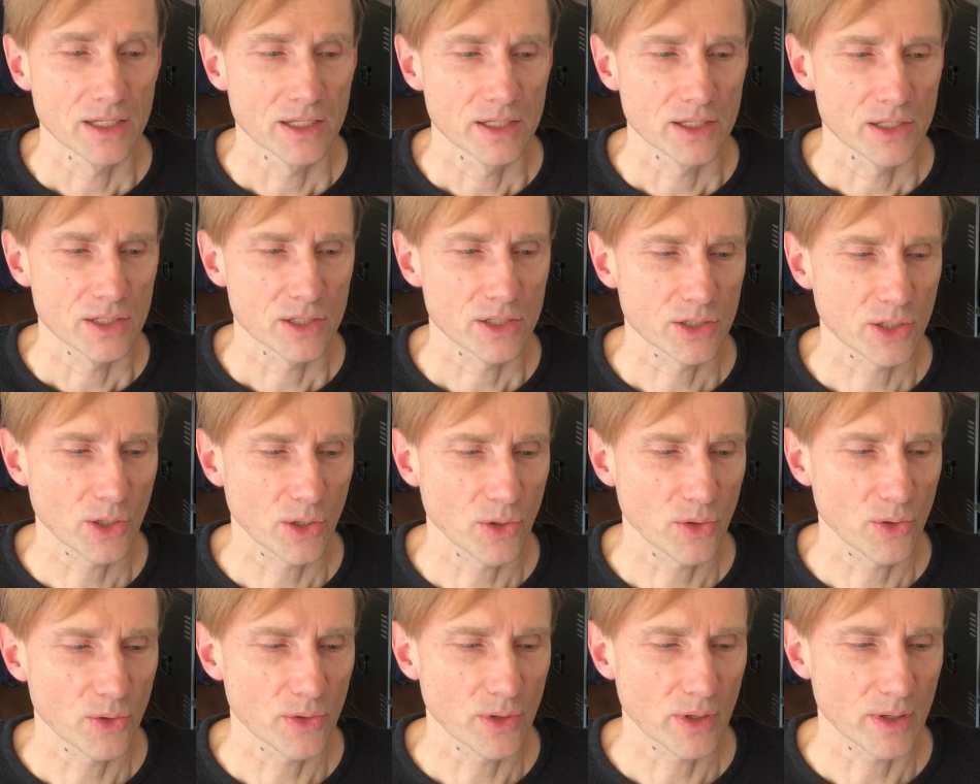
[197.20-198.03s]

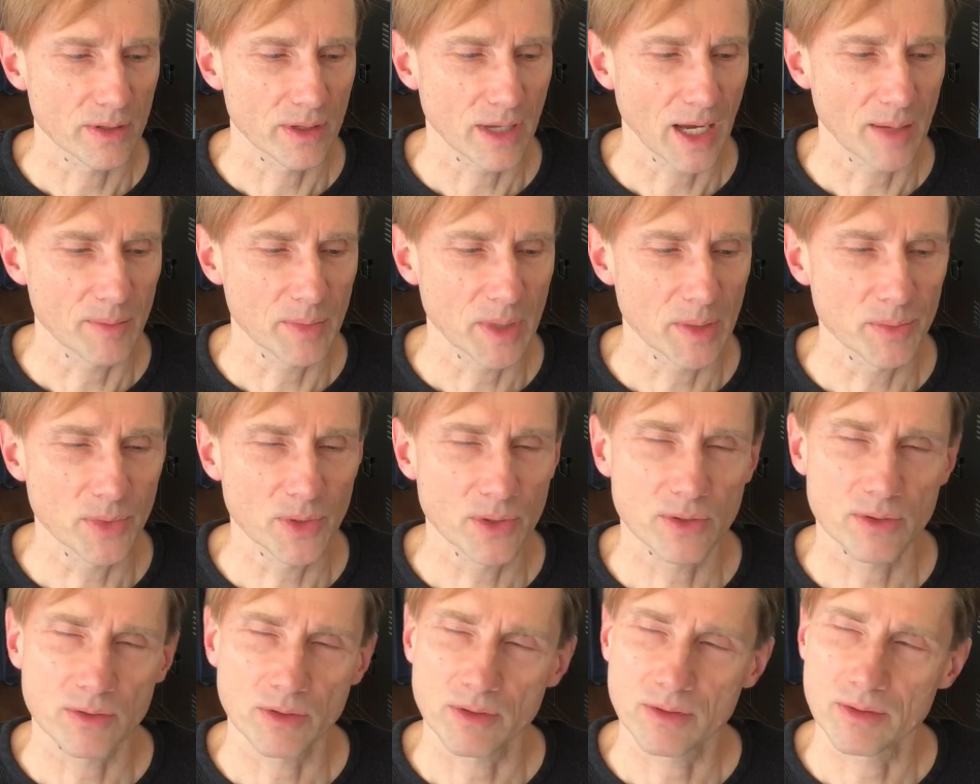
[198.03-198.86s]
So I
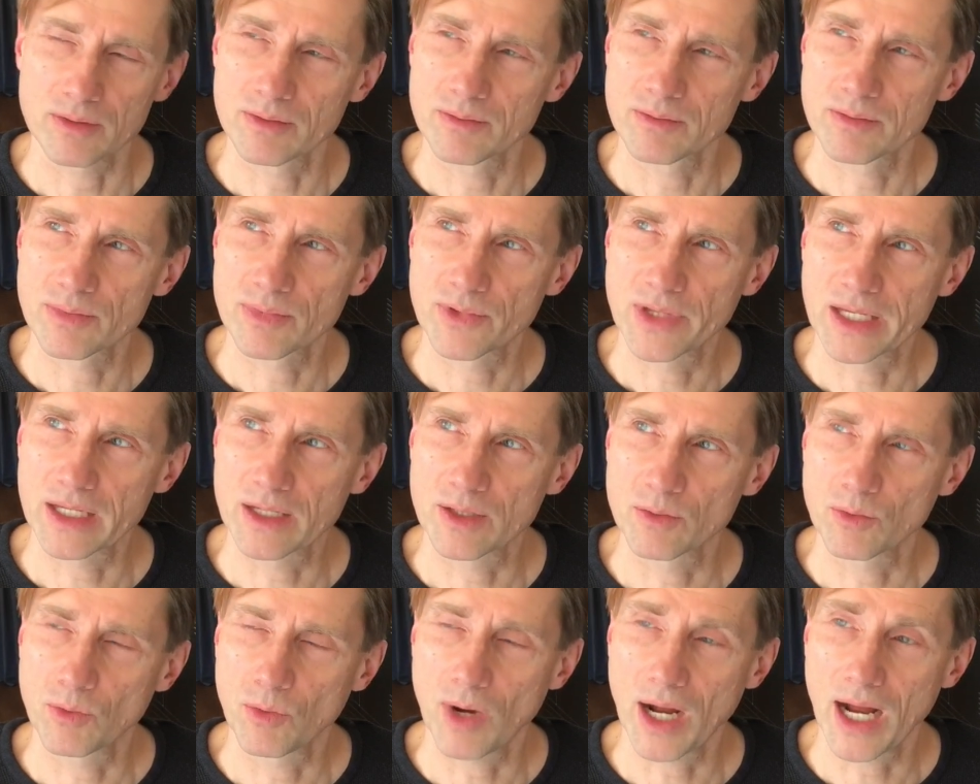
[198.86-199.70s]
remember
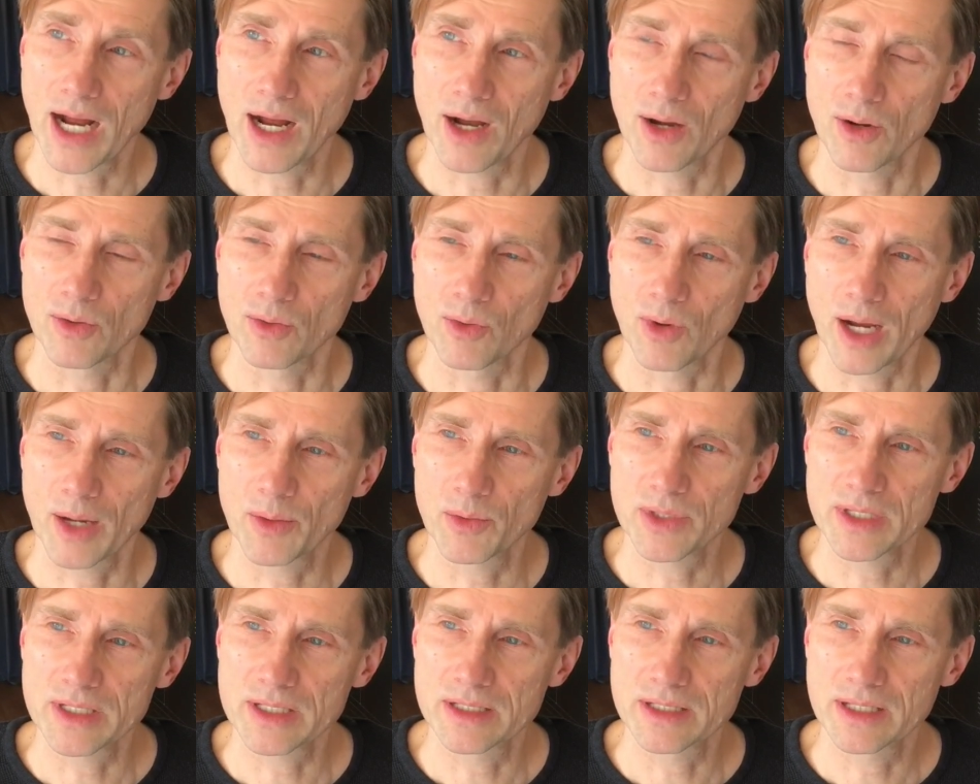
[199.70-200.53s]
thinking, wow, why
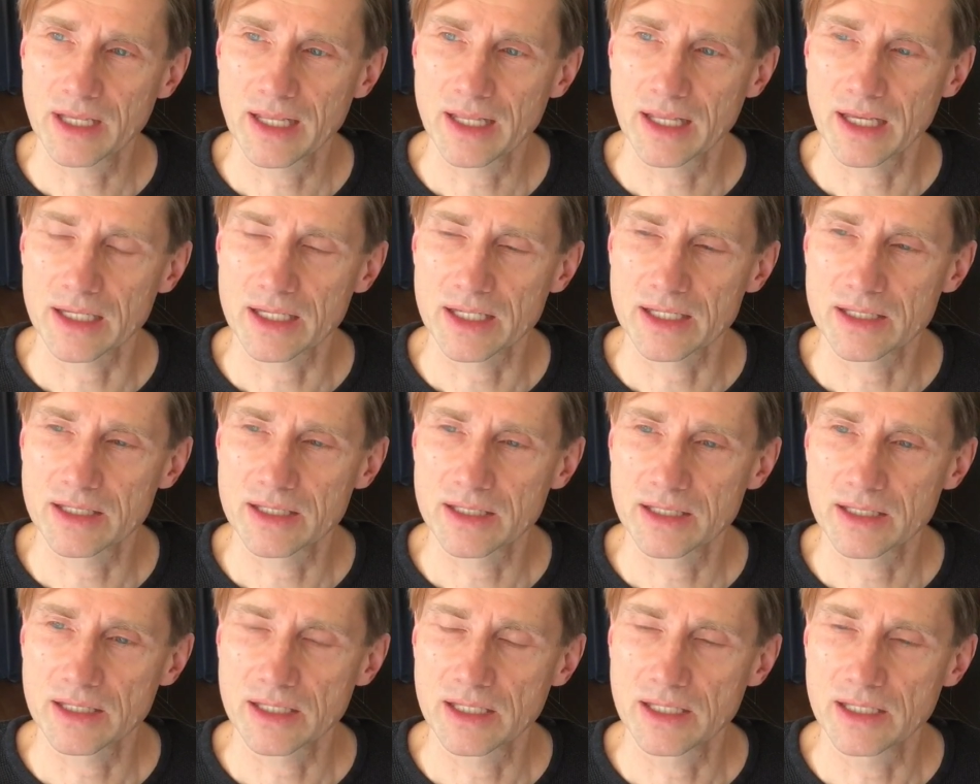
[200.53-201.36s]
would he say that?
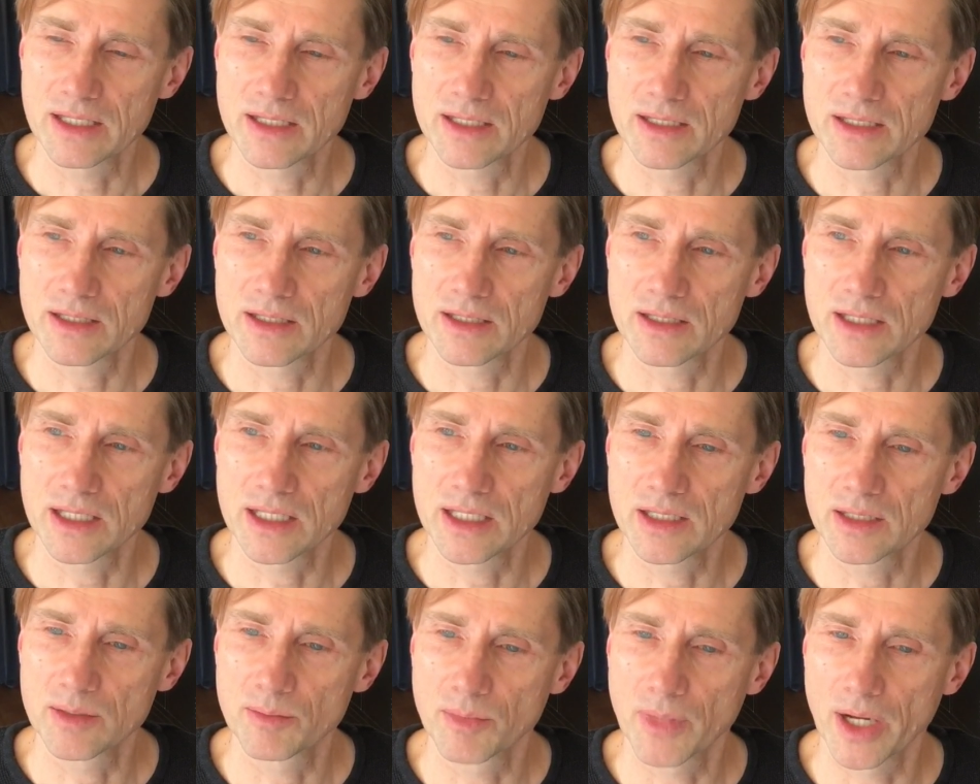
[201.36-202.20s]
Because he didn't
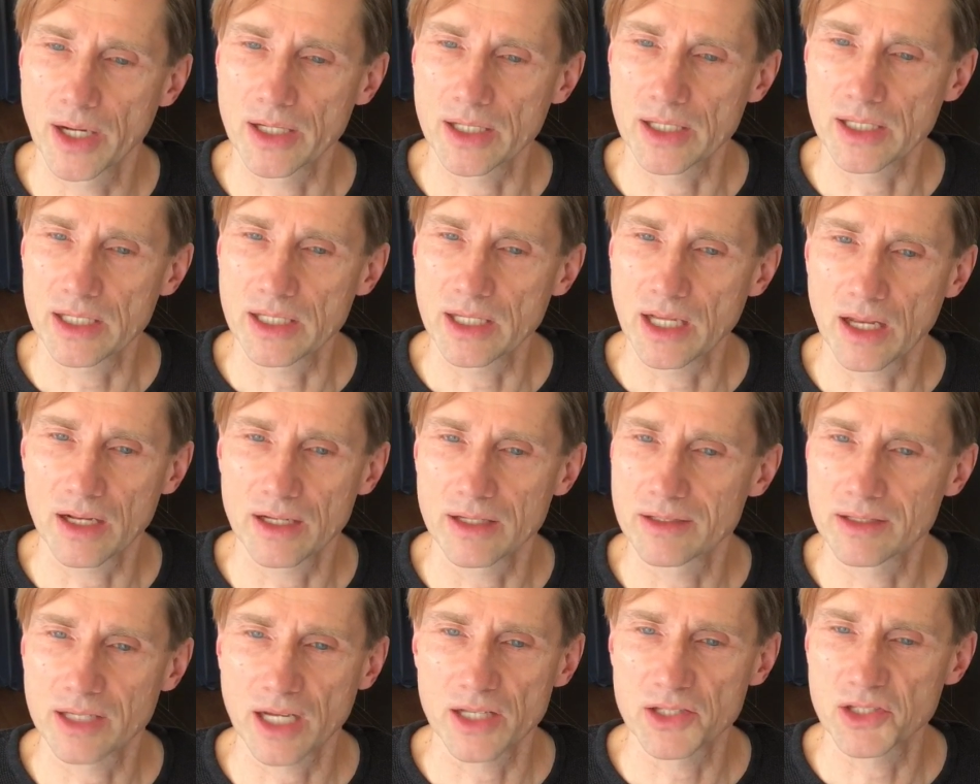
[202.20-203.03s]
need the money. He
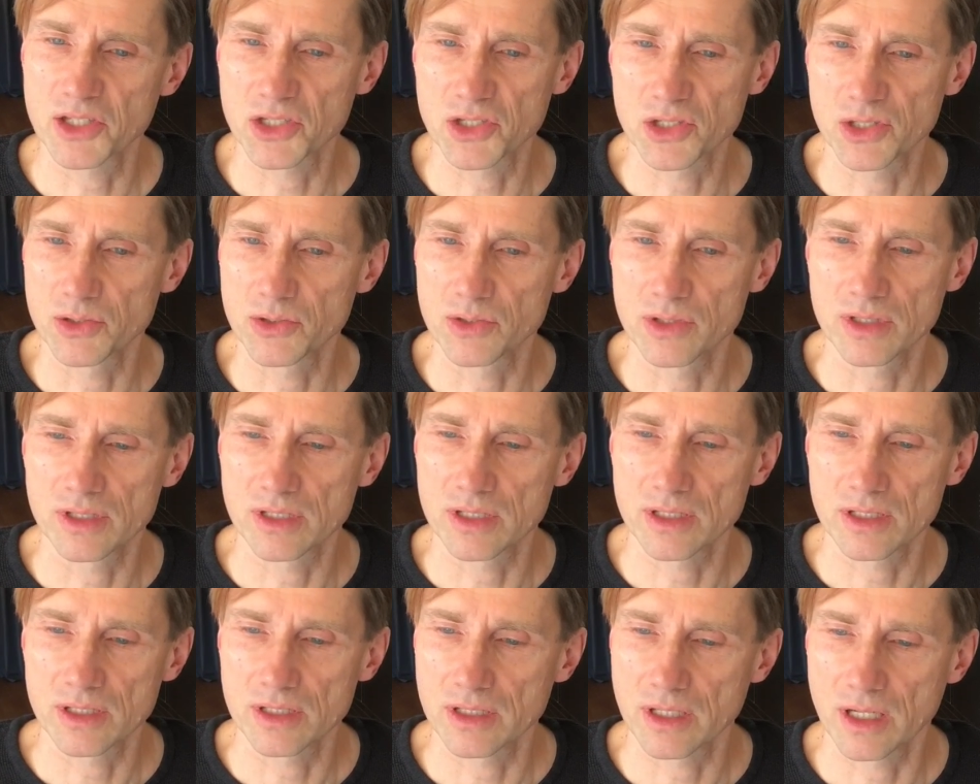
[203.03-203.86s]
had tons of
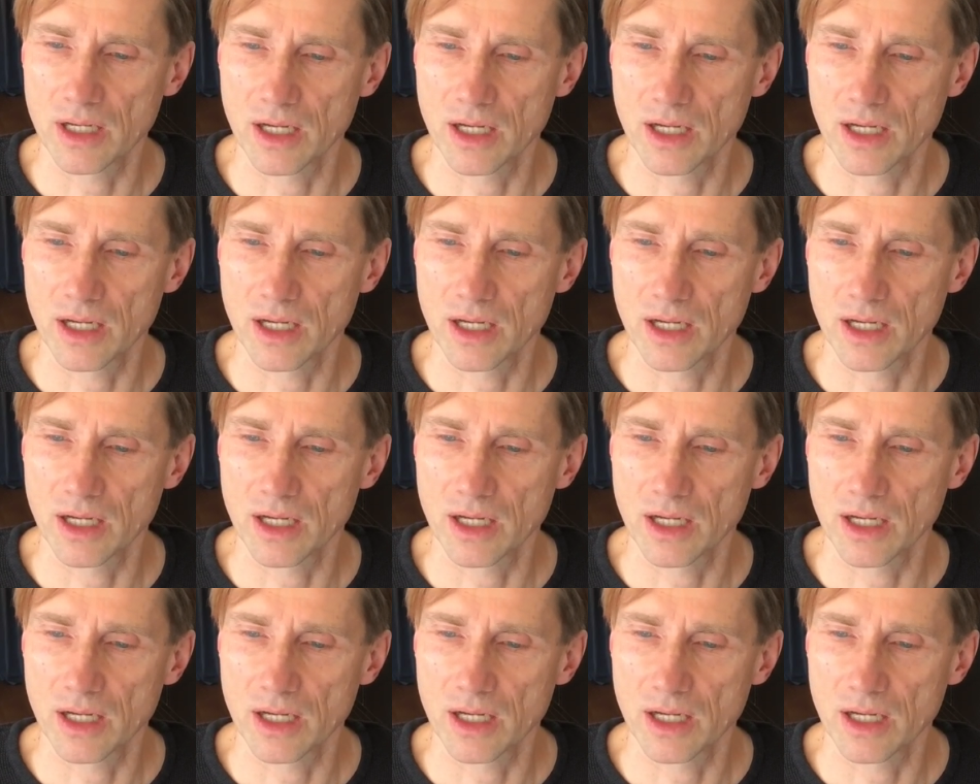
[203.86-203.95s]
students.